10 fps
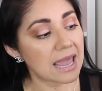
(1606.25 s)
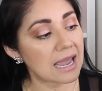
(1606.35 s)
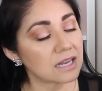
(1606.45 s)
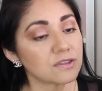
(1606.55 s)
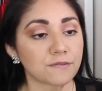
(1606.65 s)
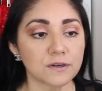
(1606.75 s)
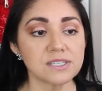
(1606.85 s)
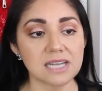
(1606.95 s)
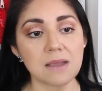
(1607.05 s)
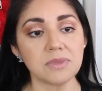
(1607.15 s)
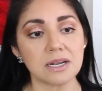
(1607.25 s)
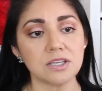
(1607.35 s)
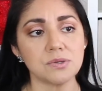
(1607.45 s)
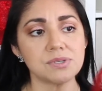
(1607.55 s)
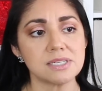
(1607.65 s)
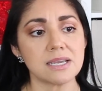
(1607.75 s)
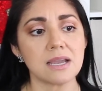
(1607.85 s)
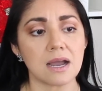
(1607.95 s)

And the first time that I used it,